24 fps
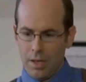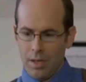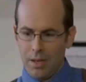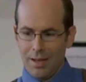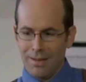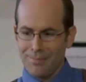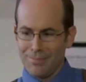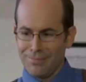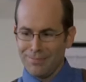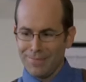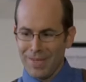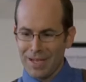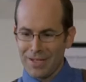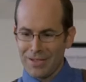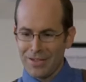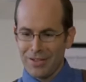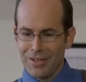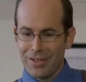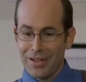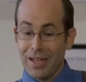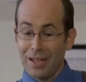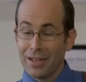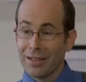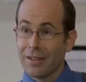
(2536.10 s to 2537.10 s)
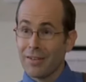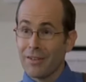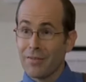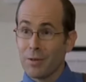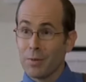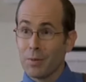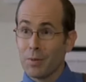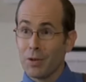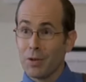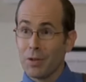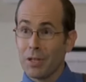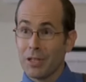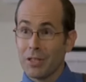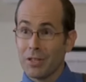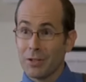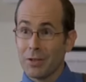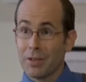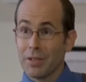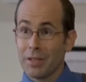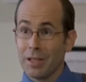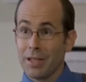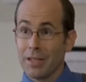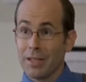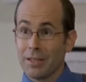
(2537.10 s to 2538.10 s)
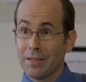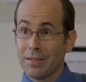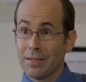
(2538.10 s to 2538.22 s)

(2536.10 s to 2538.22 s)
Okay, I'm actually not comfortable answering that.